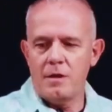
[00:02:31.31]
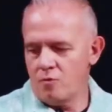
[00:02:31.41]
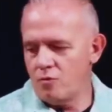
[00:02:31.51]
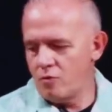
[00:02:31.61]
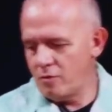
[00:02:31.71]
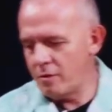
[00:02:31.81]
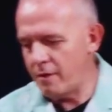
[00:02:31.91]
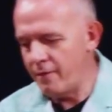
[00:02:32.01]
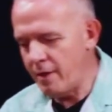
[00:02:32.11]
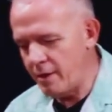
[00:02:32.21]
Ooh,
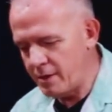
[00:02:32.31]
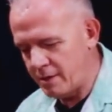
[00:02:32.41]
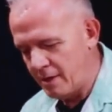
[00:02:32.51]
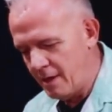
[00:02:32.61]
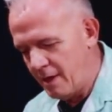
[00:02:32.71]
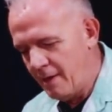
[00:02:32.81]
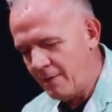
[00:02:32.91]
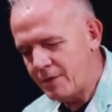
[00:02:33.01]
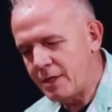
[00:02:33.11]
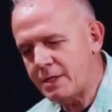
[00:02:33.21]
love these.
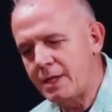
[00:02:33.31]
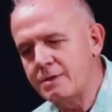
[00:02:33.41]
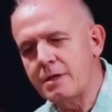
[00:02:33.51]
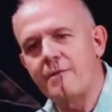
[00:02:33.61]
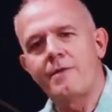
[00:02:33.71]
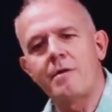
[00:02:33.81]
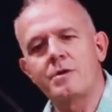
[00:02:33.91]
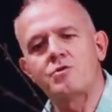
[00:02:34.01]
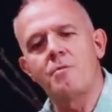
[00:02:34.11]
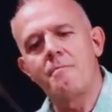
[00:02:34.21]
Just gives it a
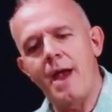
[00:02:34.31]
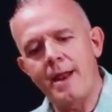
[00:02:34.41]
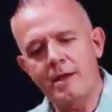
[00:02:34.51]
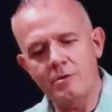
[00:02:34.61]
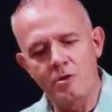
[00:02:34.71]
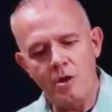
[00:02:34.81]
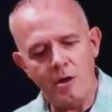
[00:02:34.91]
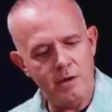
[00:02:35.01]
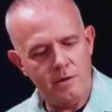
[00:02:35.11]
very dramatic look.